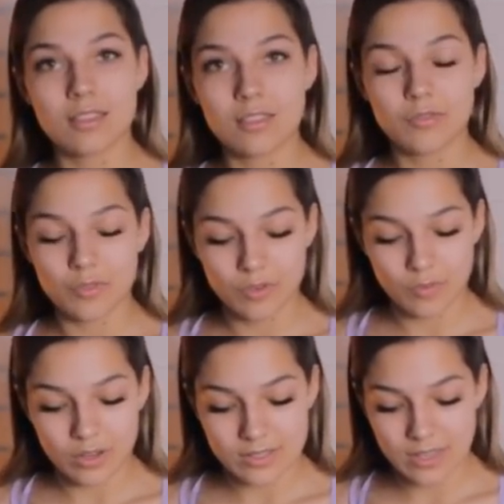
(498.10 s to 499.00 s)
The Four
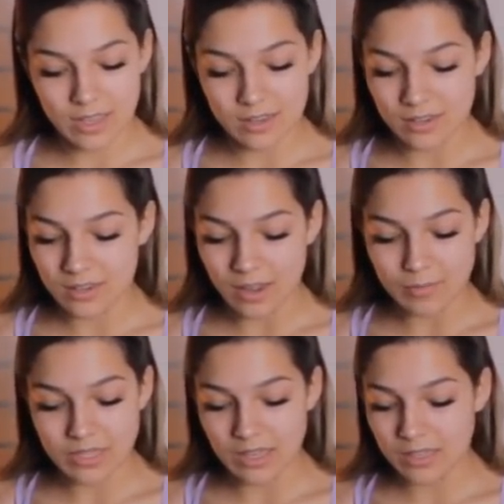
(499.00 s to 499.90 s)
of Wands again.
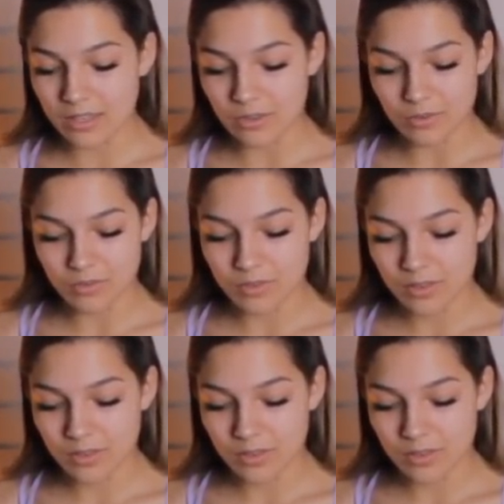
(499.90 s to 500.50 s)
I'm telling you.